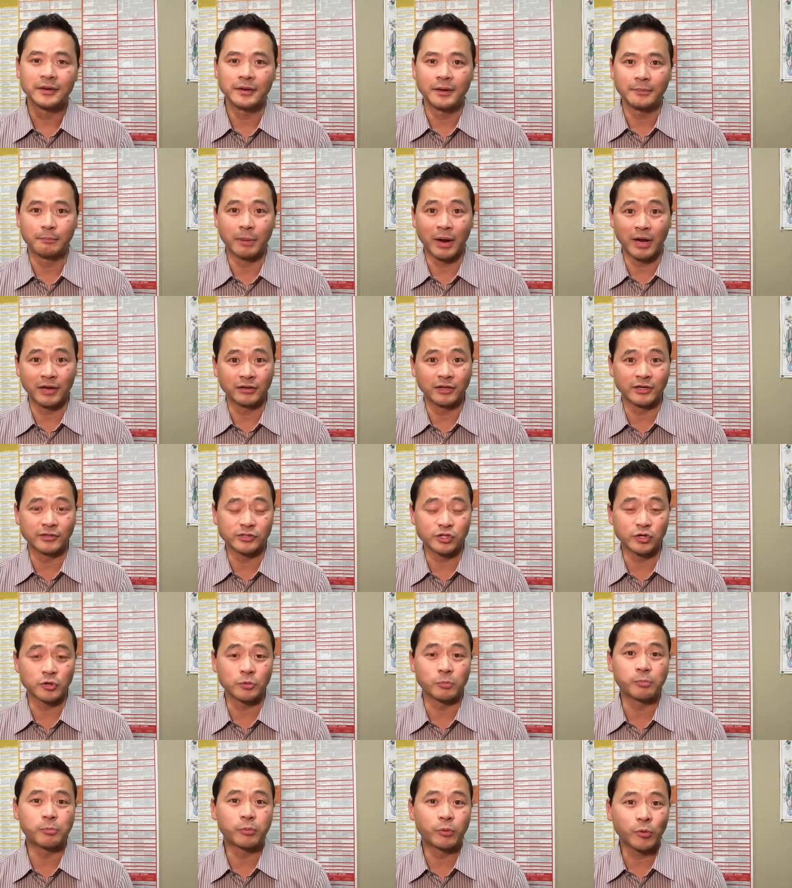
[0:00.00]

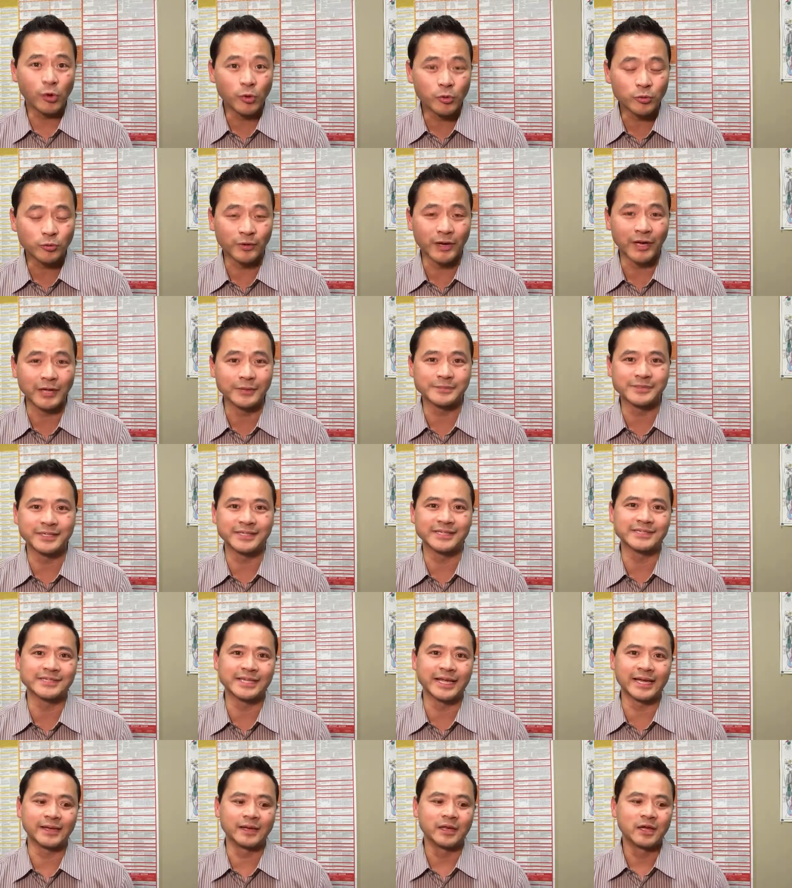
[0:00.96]
biological programs, is
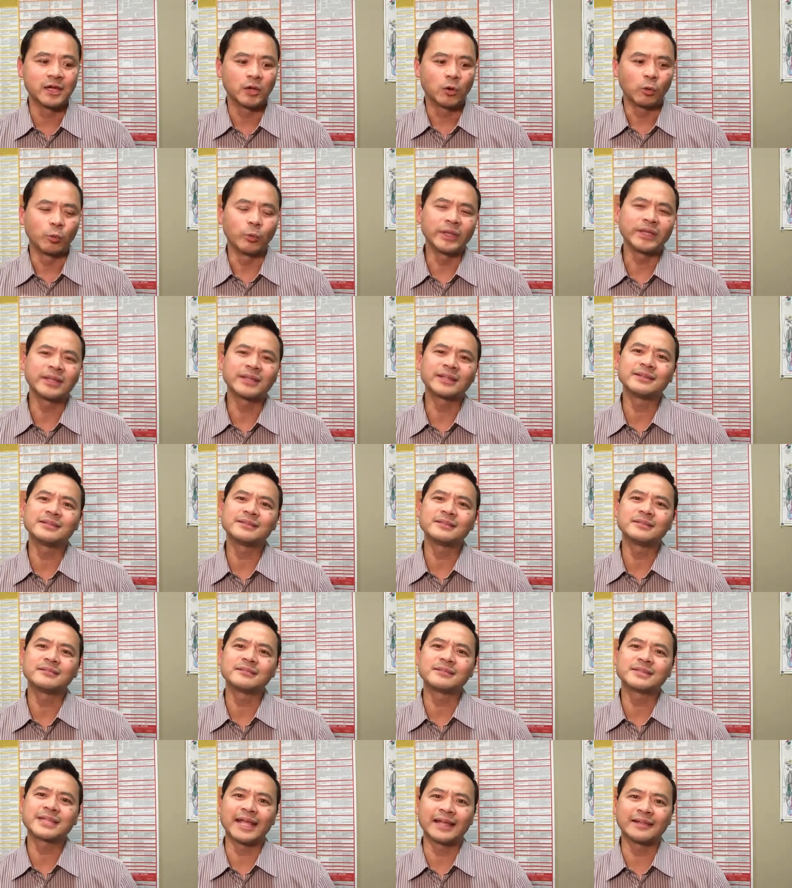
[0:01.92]
that we can
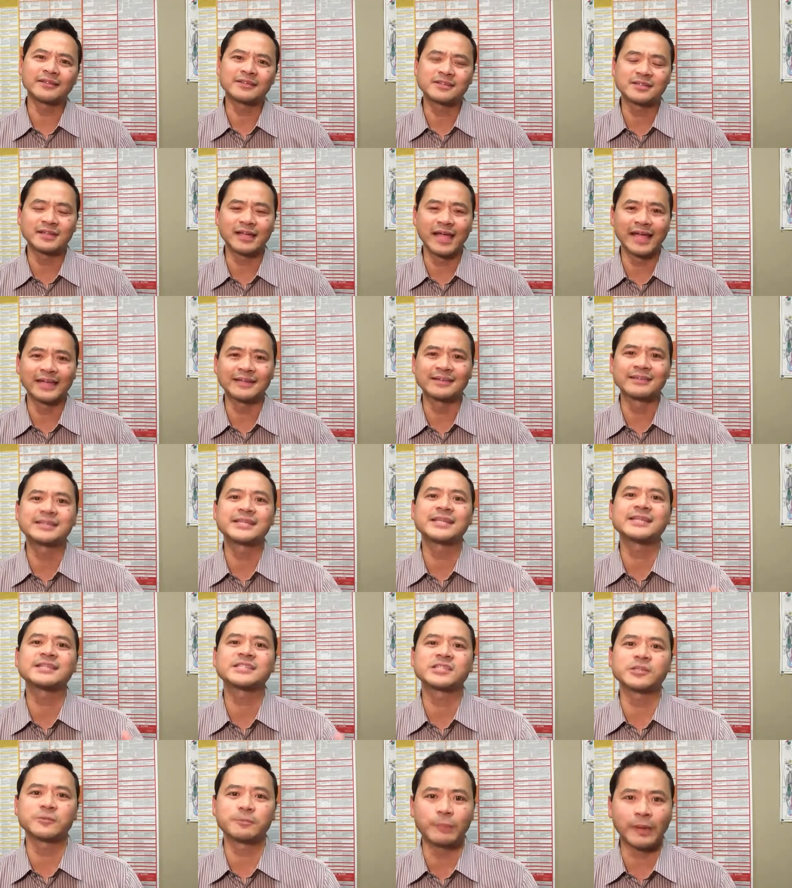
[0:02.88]
tend to
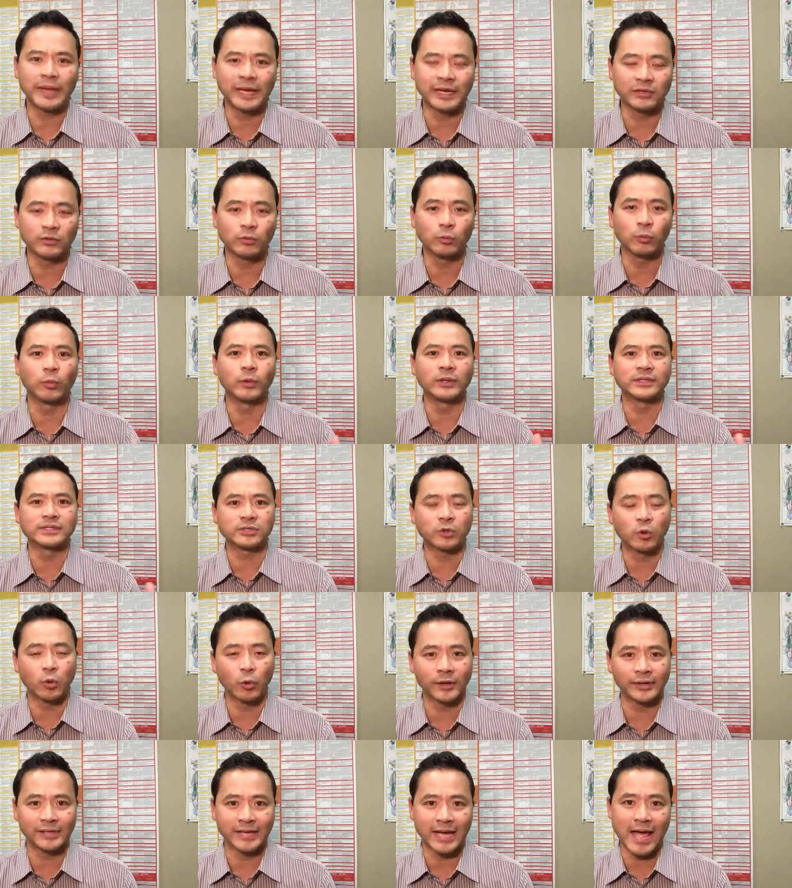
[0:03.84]
anticipate what's
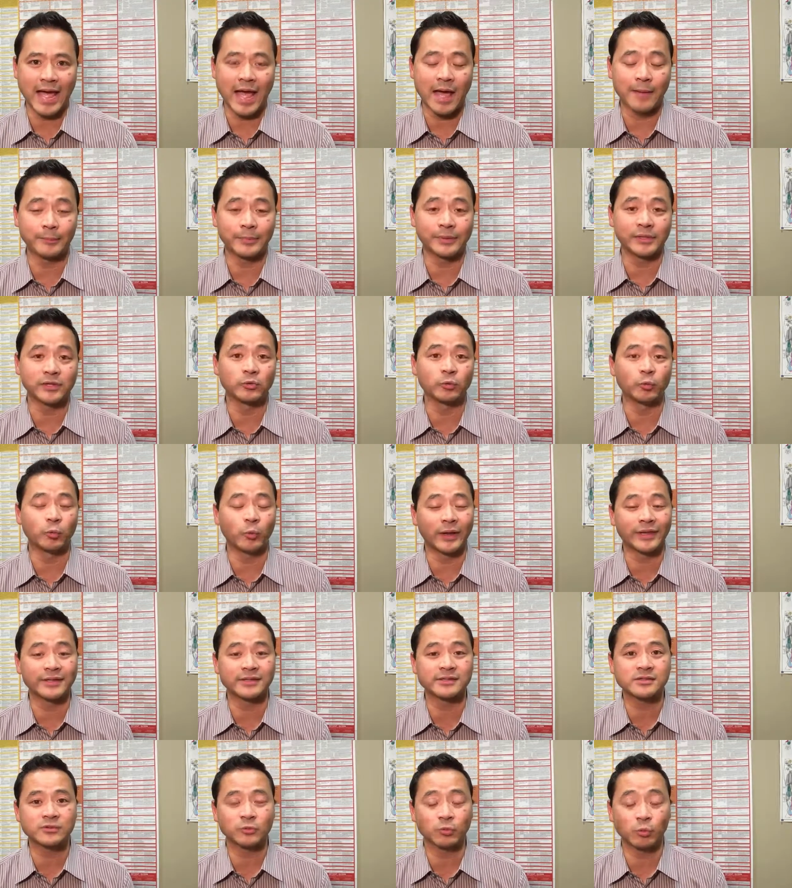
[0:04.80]
going to happen
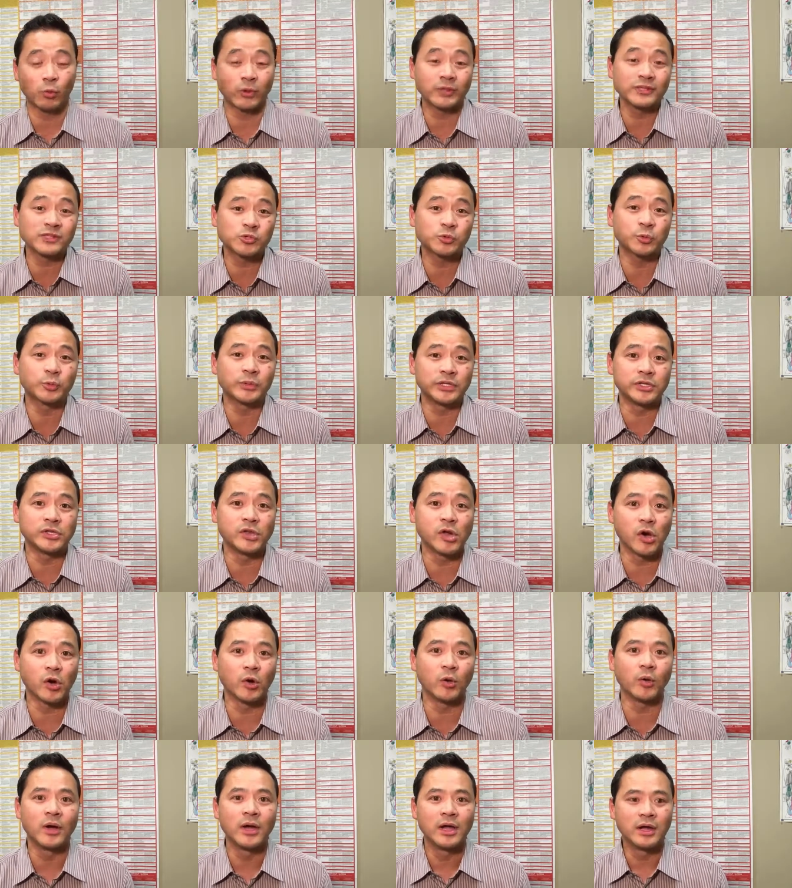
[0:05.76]
once we
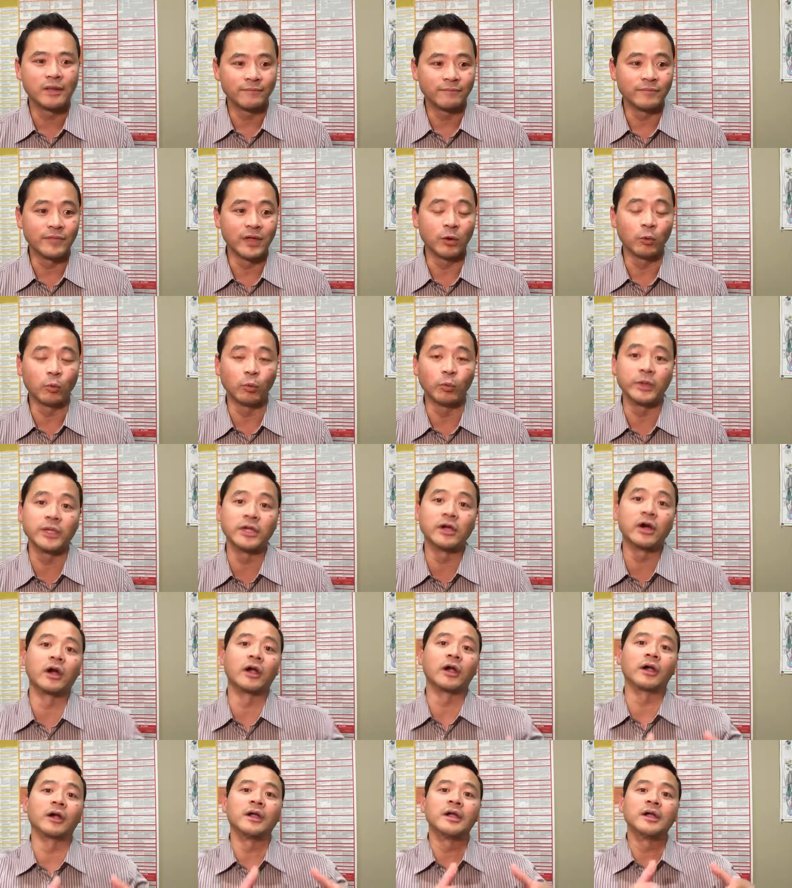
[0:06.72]
know that we
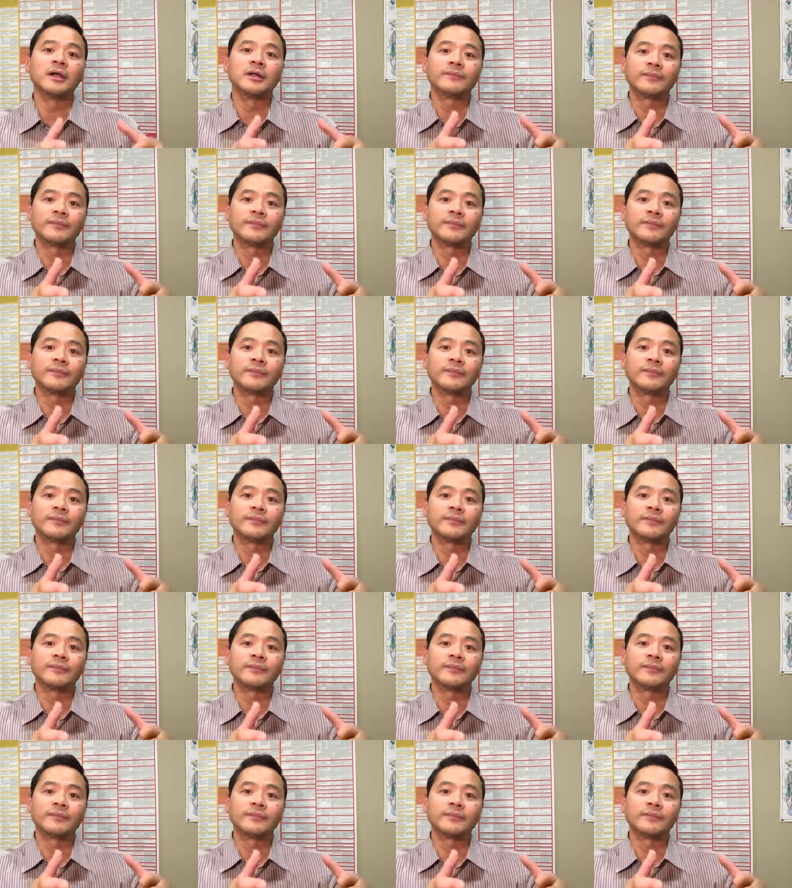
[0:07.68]
are